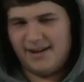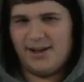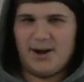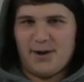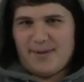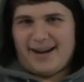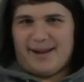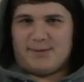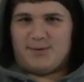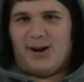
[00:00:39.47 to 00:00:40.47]
Hello, my
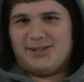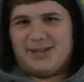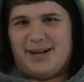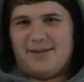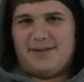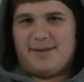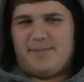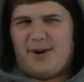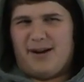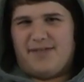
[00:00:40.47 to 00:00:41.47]
name is Walter, and the
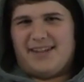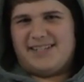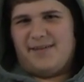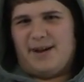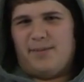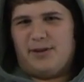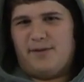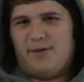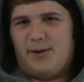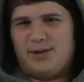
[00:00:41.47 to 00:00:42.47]
part of Thanksgiving I'm
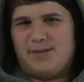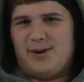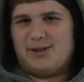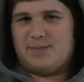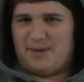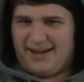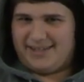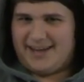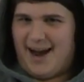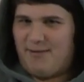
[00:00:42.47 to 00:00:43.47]
looking forward to most is playing
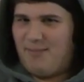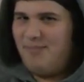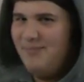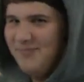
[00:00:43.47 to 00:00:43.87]
Skyrim.